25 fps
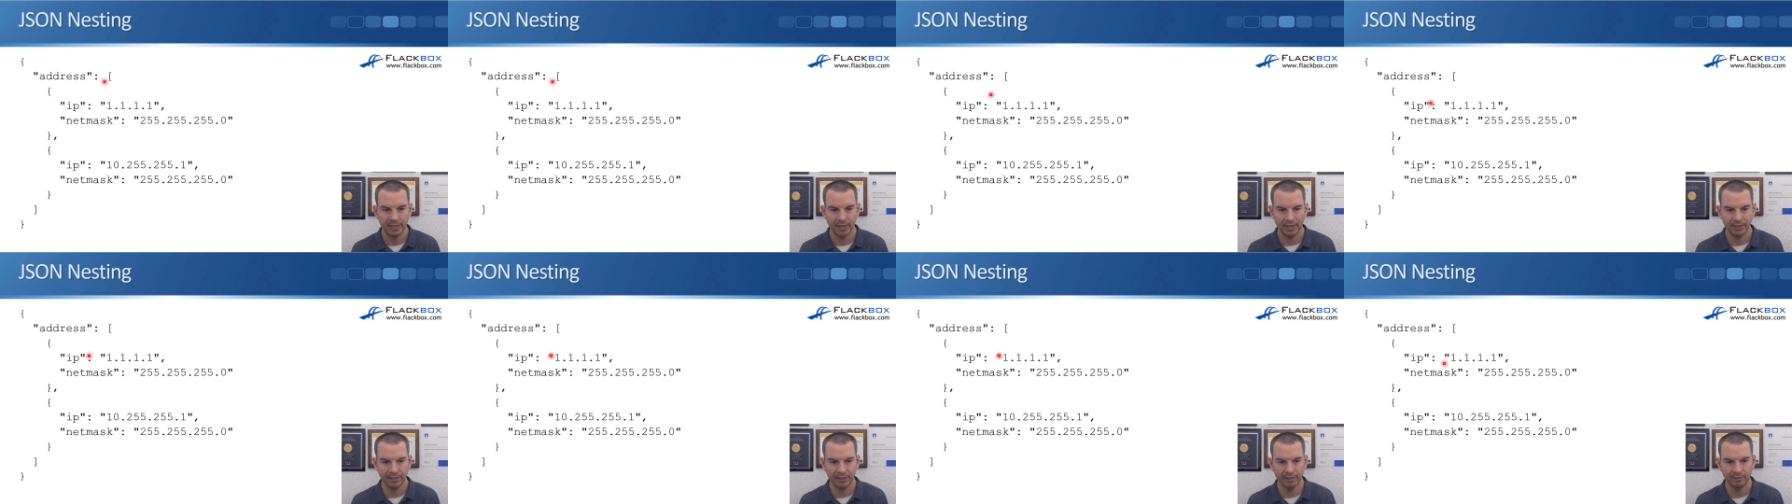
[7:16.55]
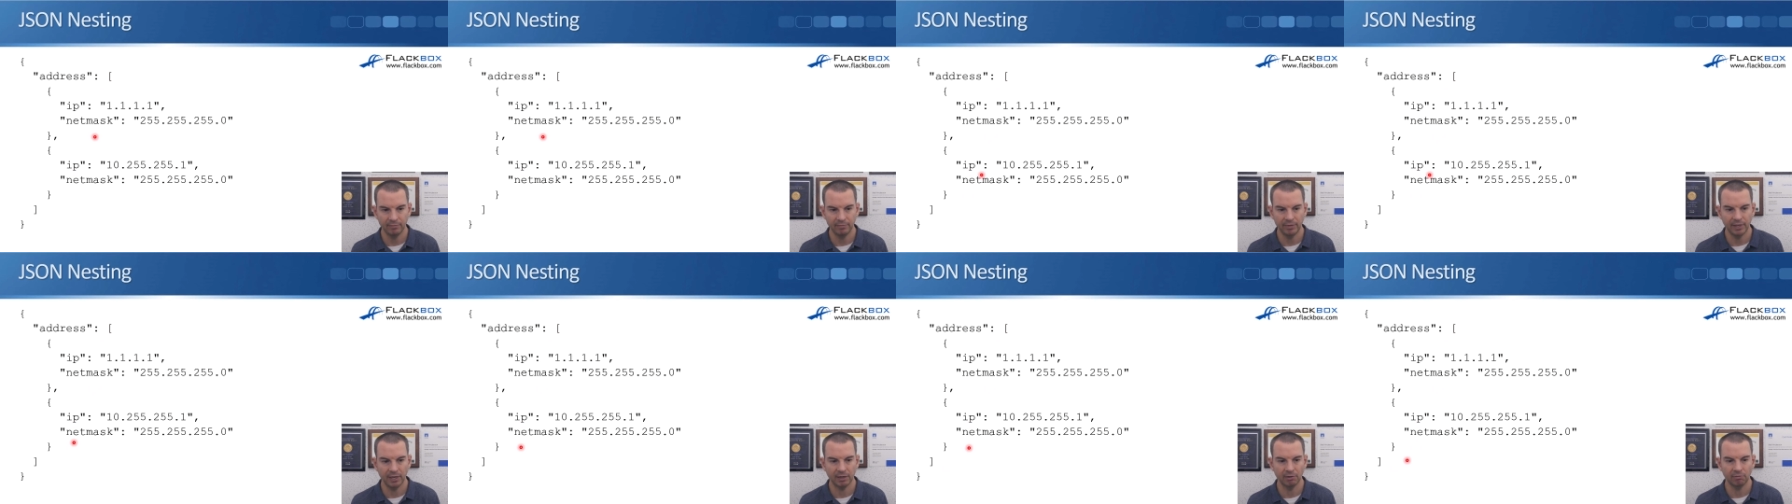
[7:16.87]
And
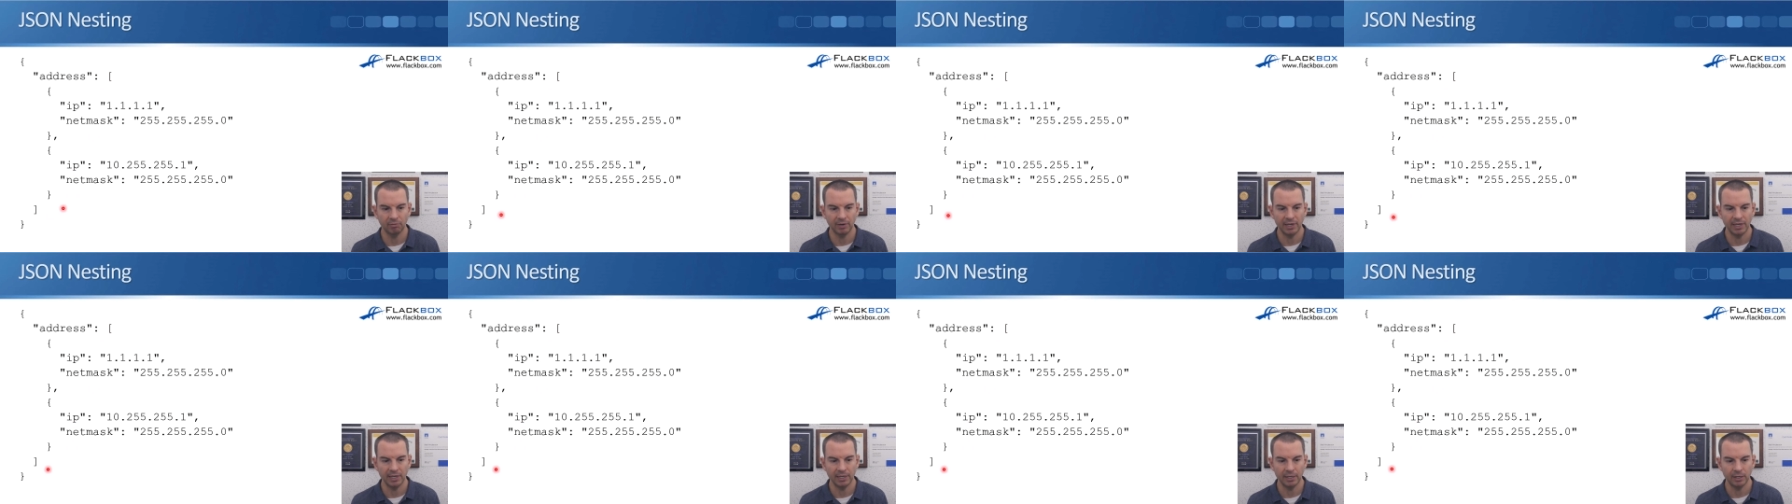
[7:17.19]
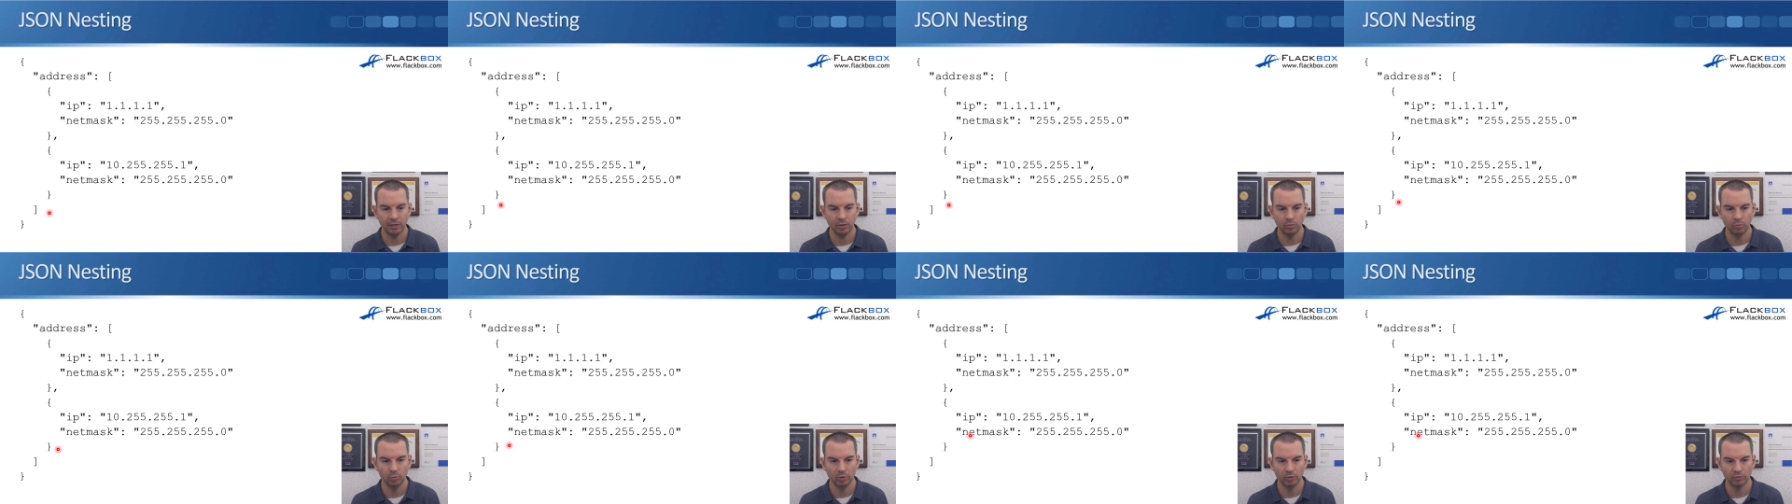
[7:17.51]
in the
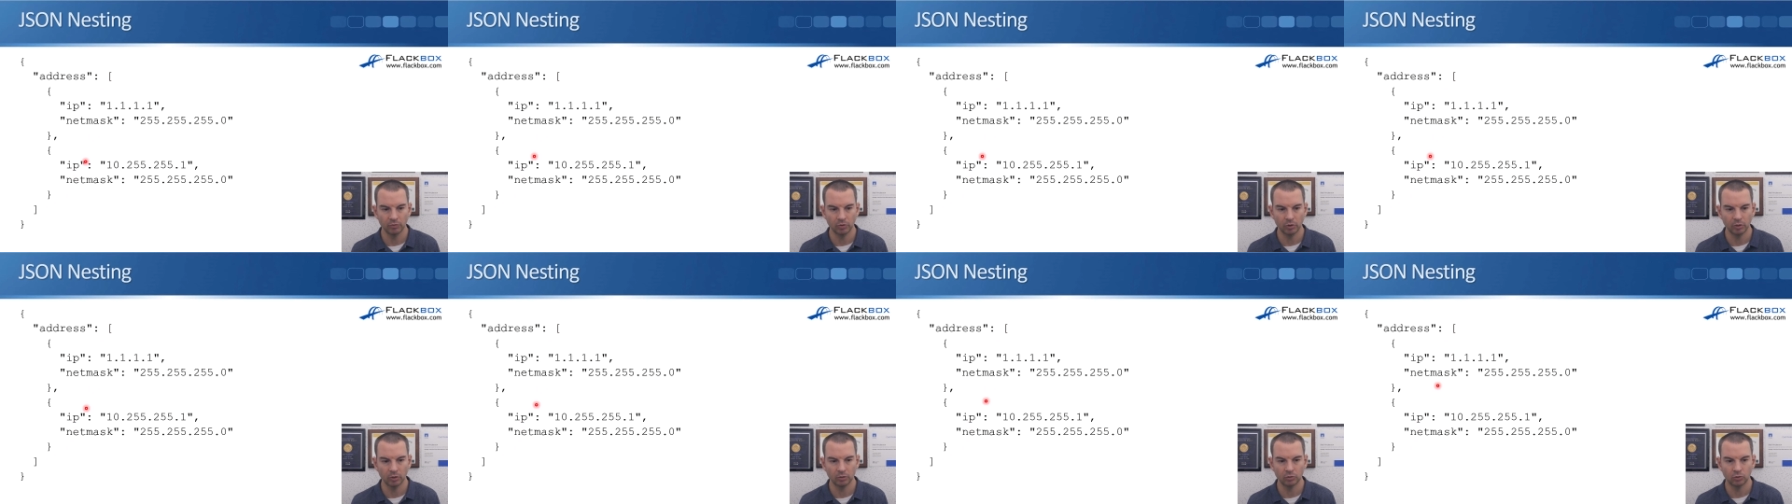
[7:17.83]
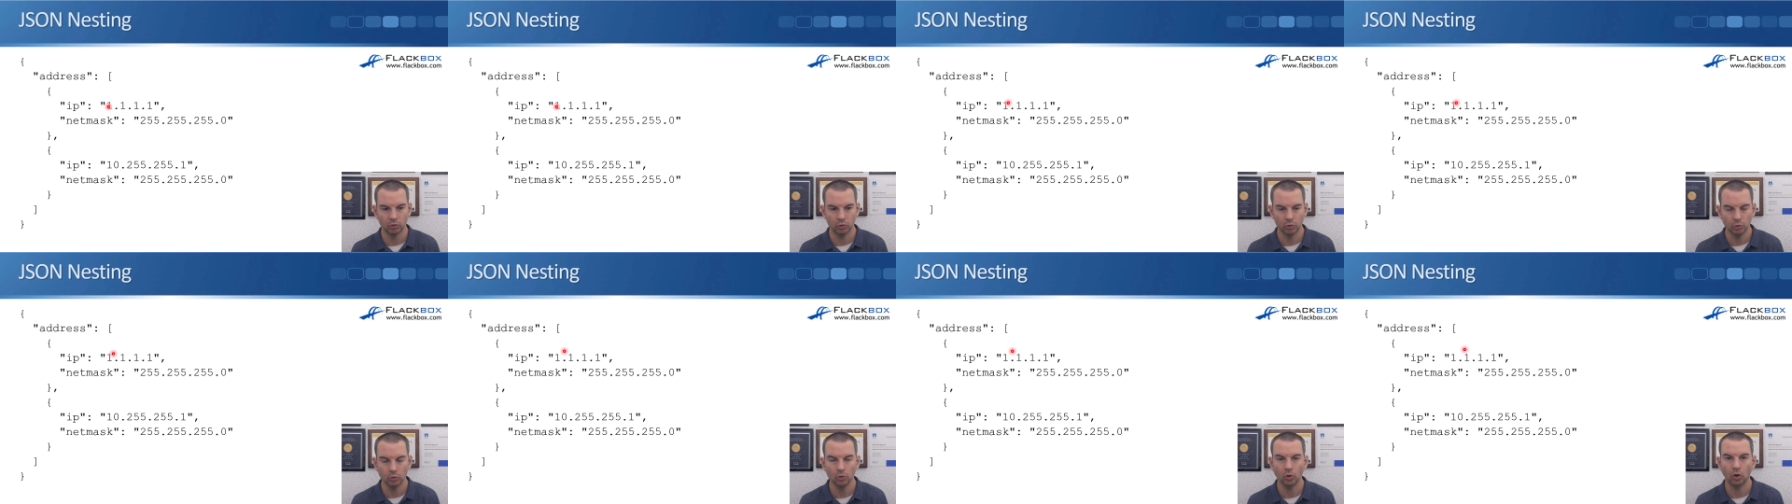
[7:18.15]
array, we've got
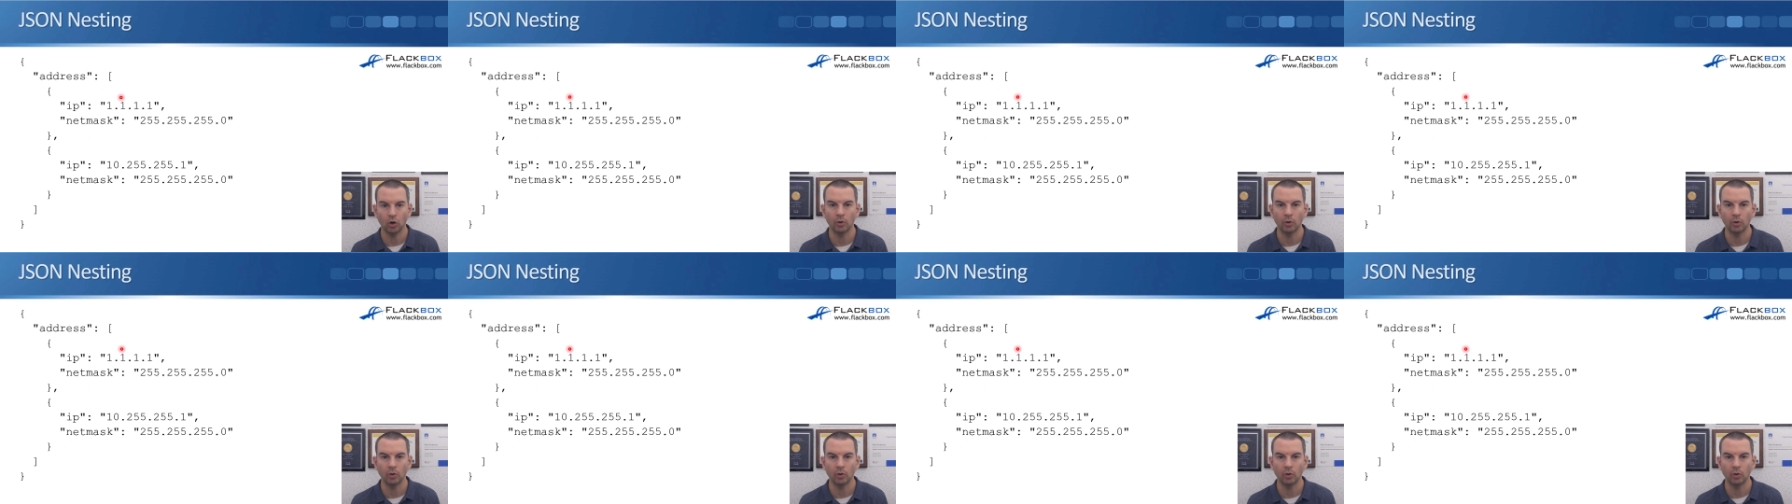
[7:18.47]
two